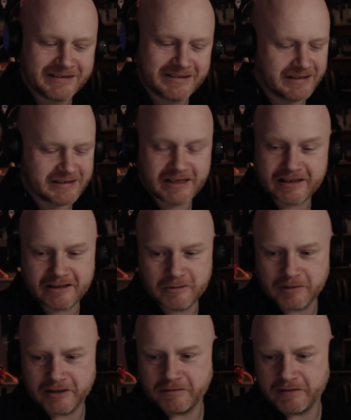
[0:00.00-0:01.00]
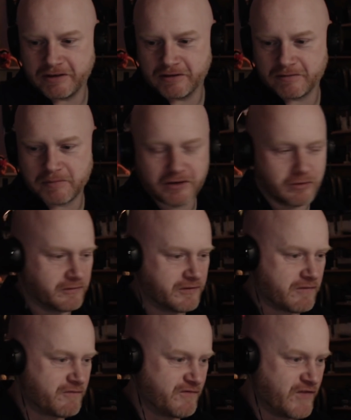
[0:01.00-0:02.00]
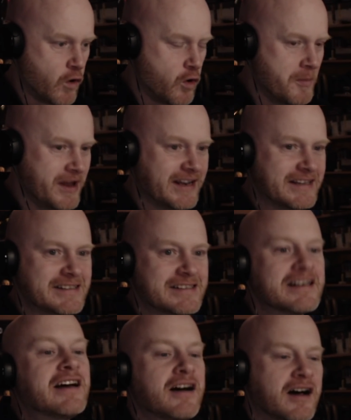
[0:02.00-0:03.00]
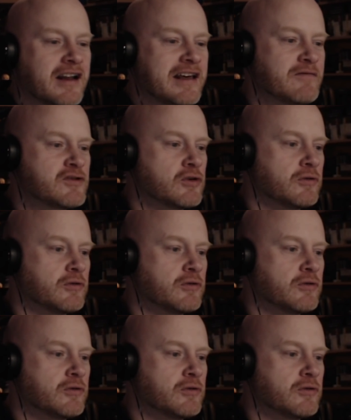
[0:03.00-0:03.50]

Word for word: Let's get to the bloody video. I've been going for four minutes and I haven't showed